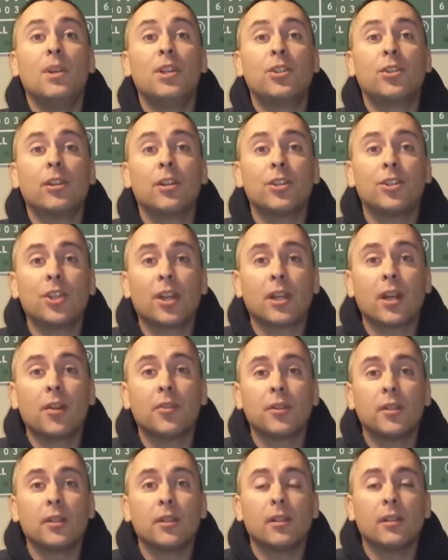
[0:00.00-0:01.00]
Be sure to check
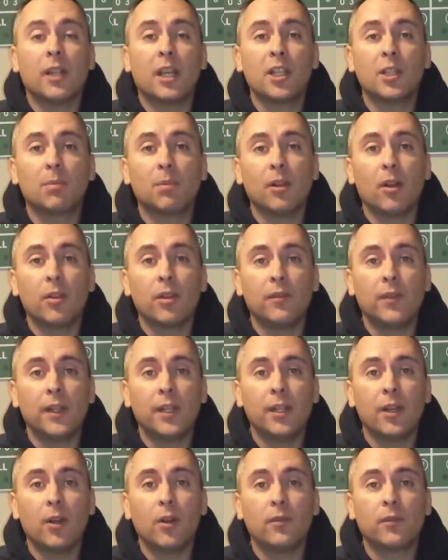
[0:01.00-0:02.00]
out the links below the
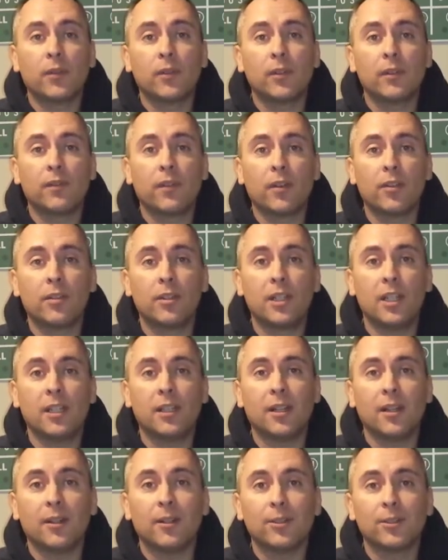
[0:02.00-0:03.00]
video for further
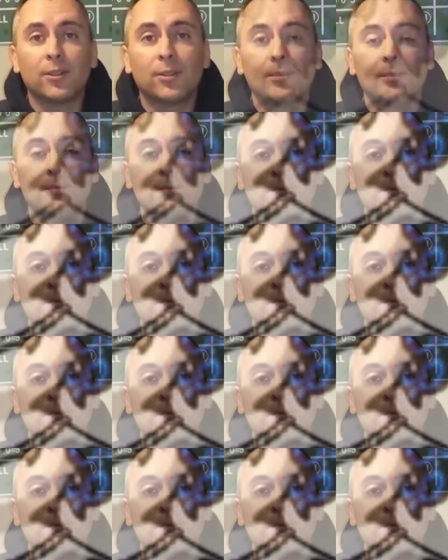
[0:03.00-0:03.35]
details.